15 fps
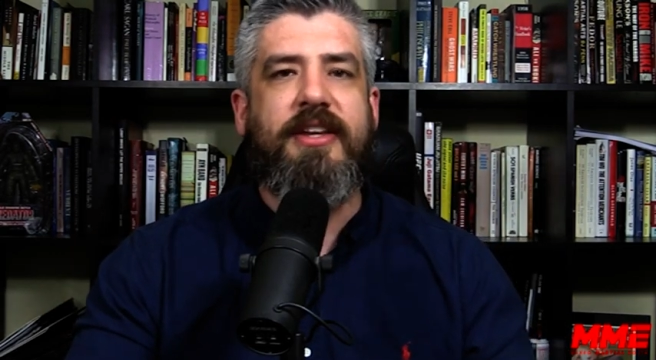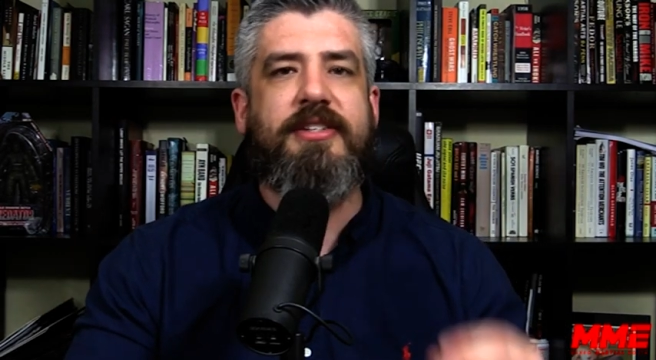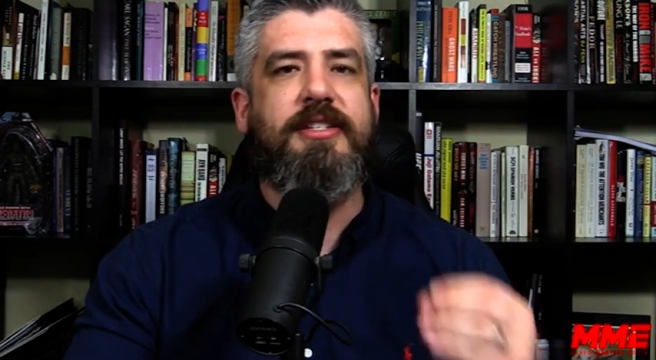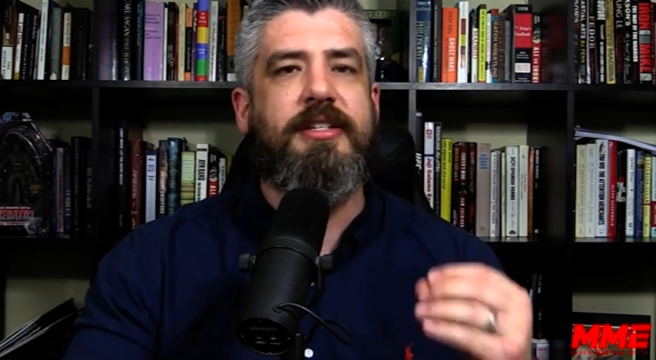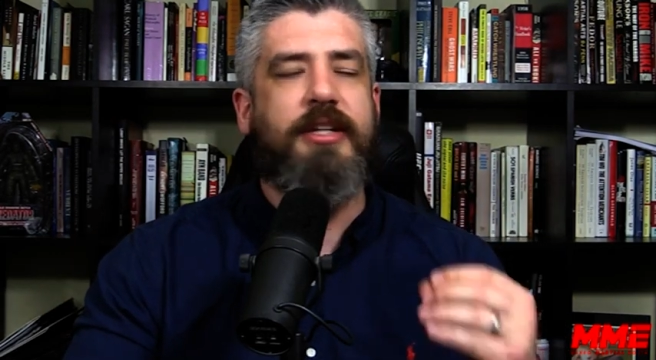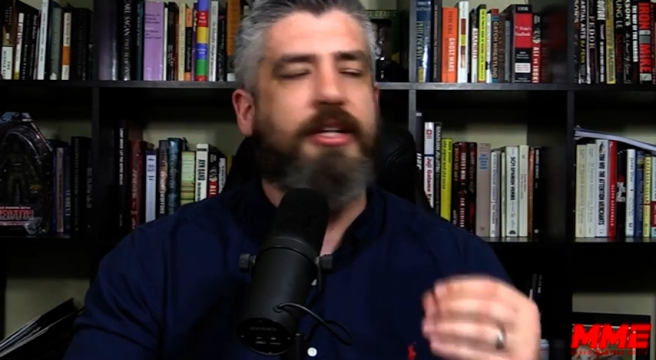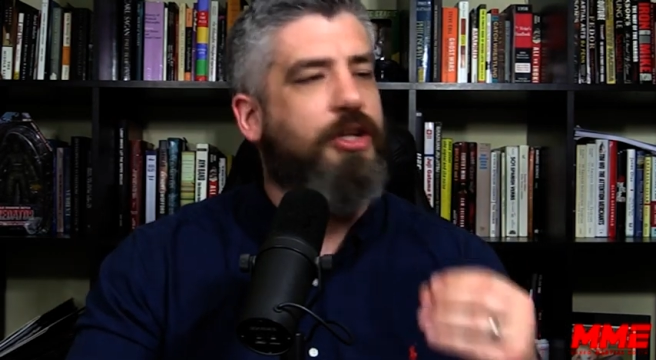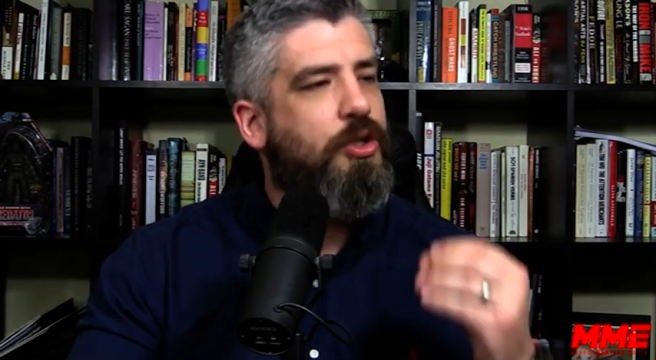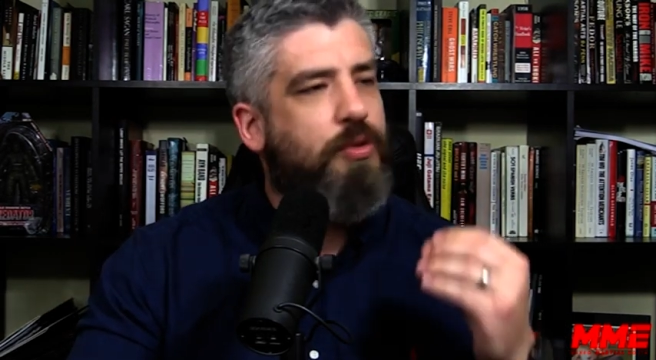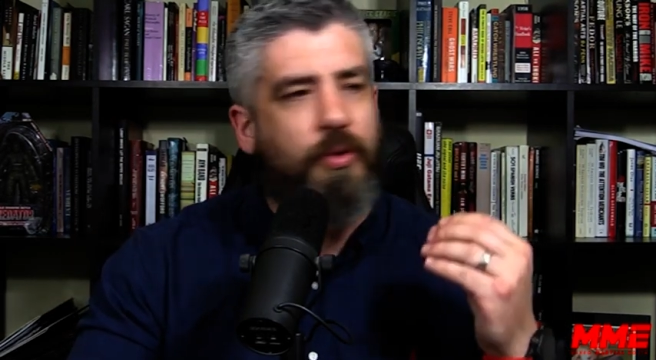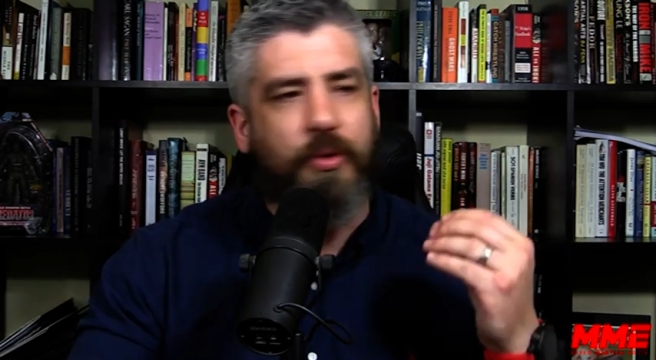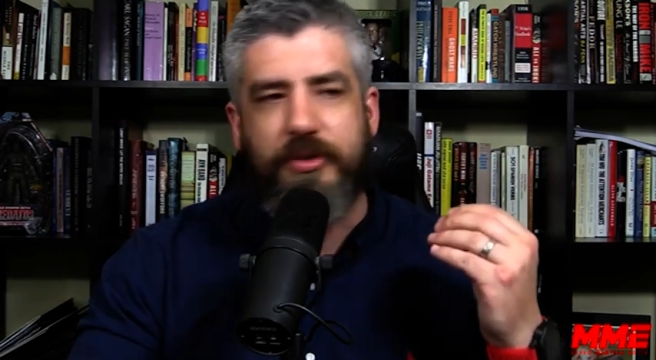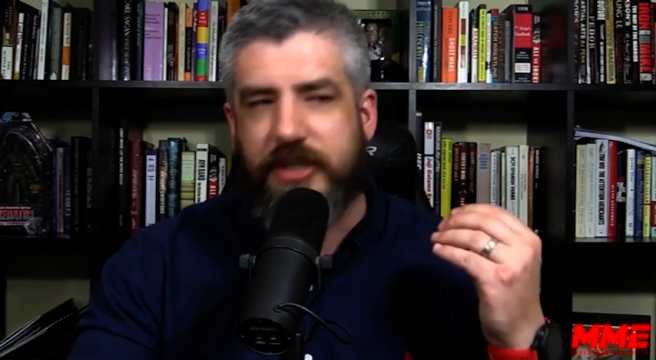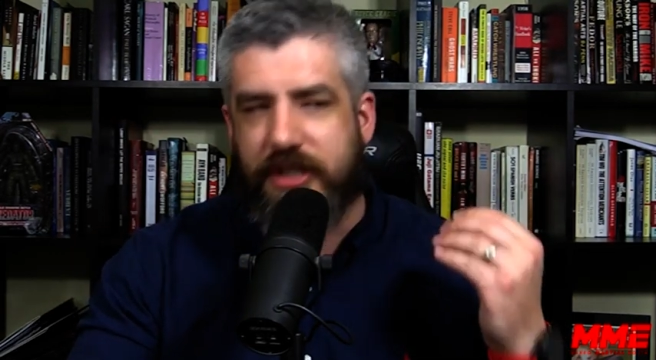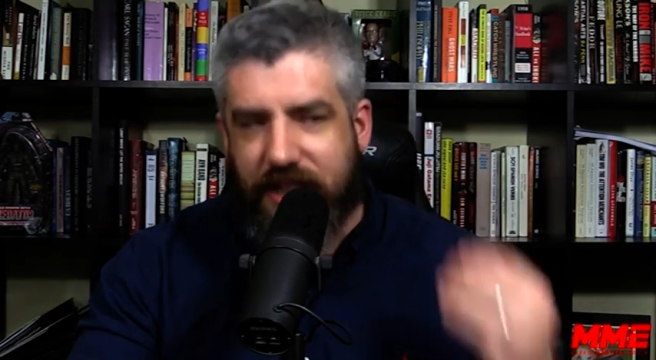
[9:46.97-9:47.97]

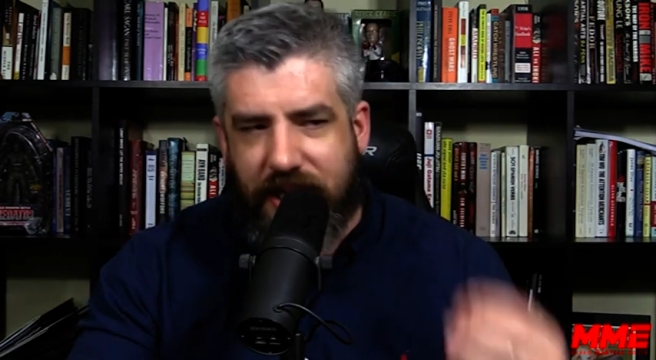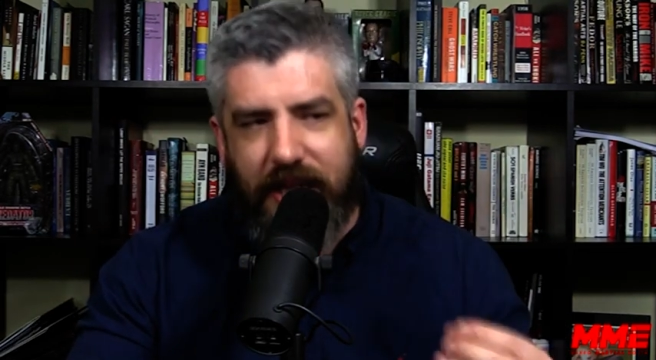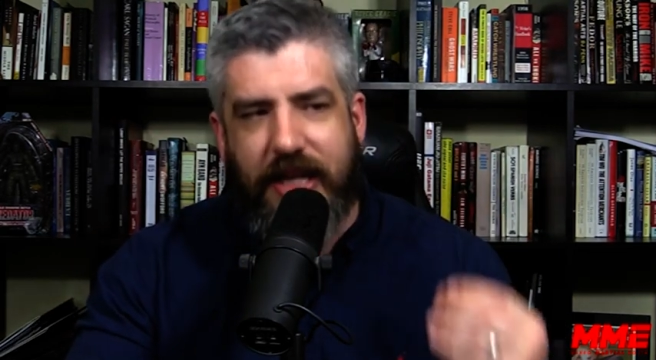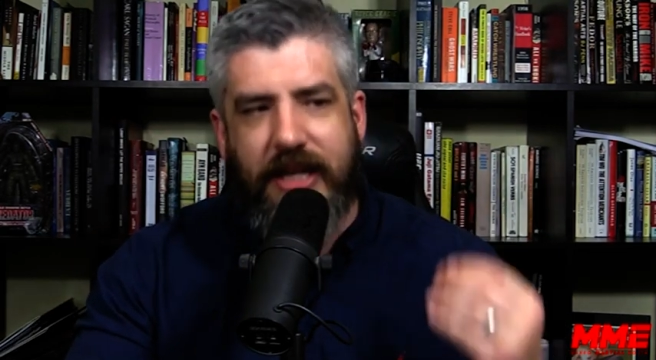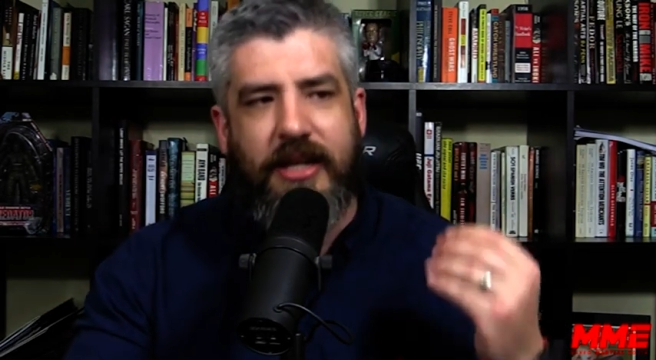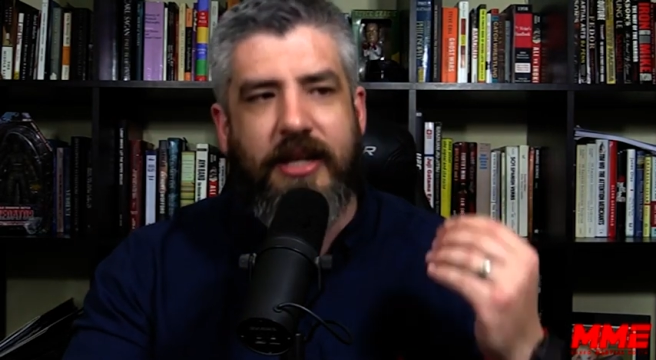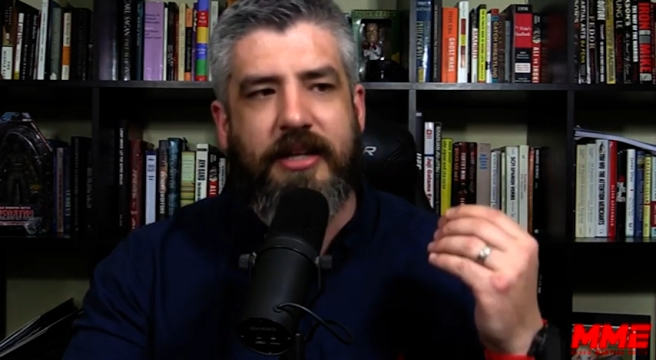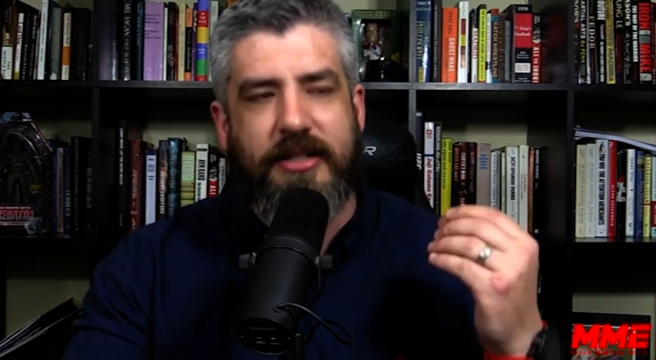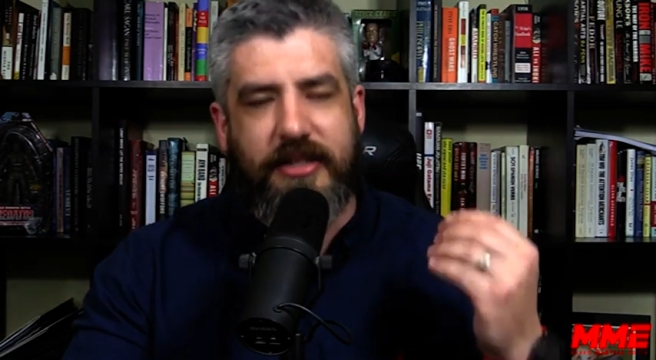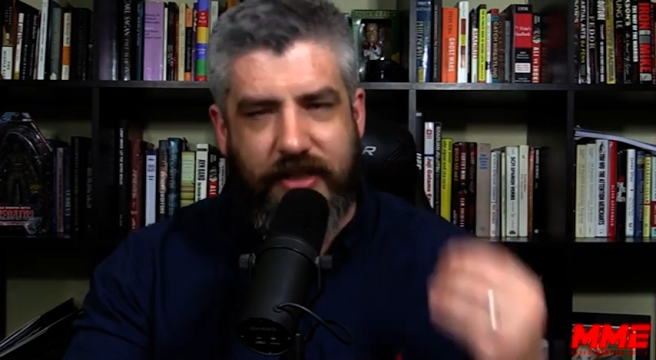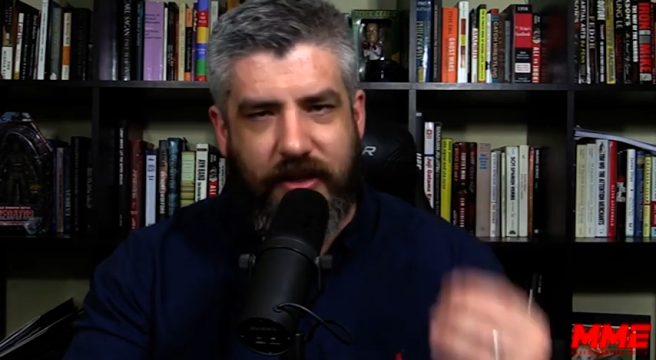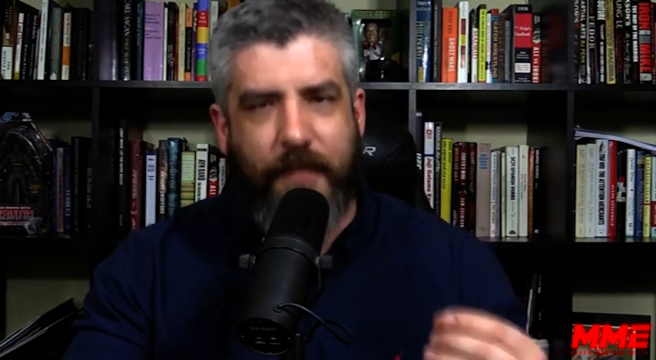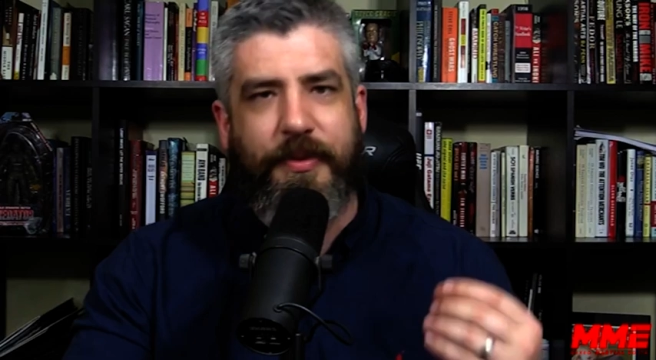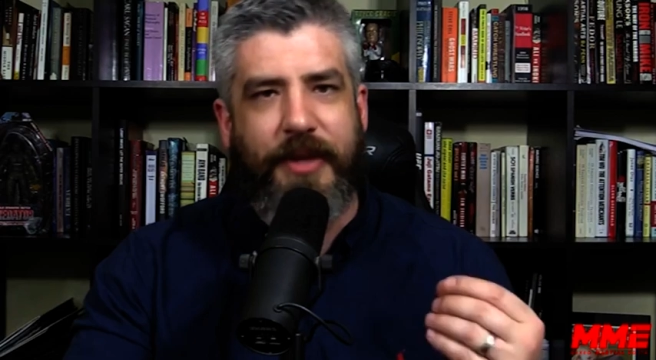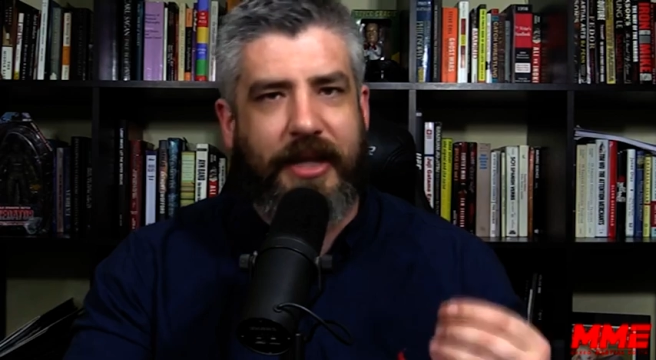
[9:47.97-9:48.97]
authentic MMA
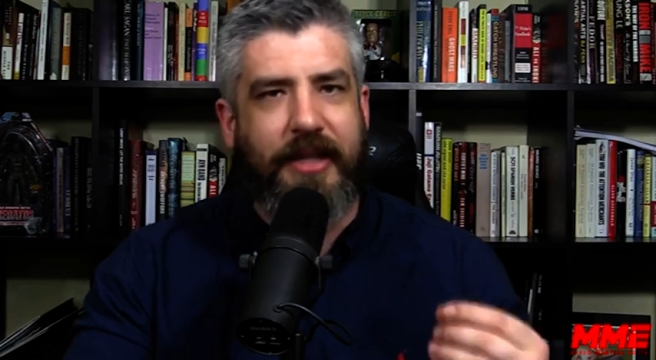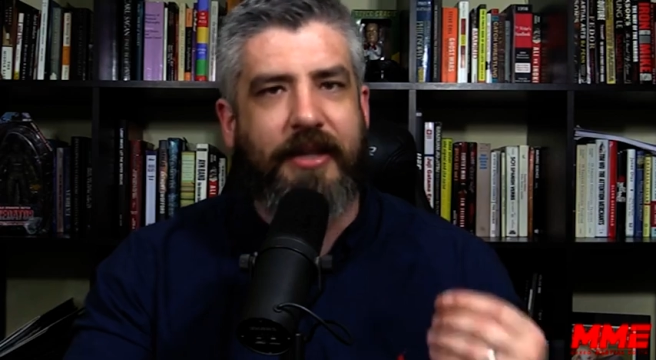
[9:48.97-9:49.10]
knowledge.